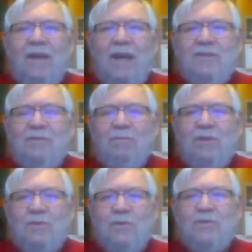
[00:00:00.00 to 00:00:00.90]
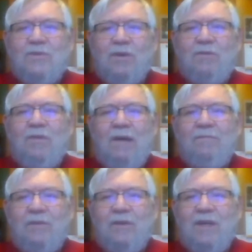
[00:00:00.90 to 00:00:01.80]
actually reduced their
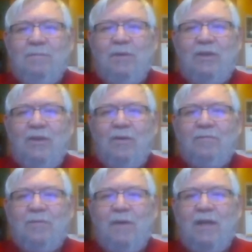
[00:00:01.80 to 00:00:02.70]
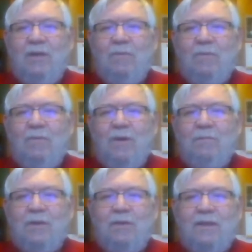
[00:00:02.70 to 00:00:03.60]
crop for the coming year from 81
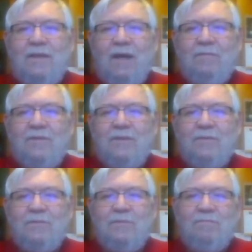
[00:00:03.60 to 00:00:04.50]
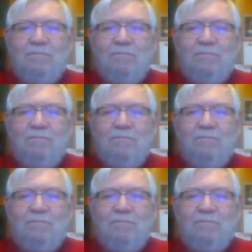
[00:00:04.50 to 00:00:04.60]
million down to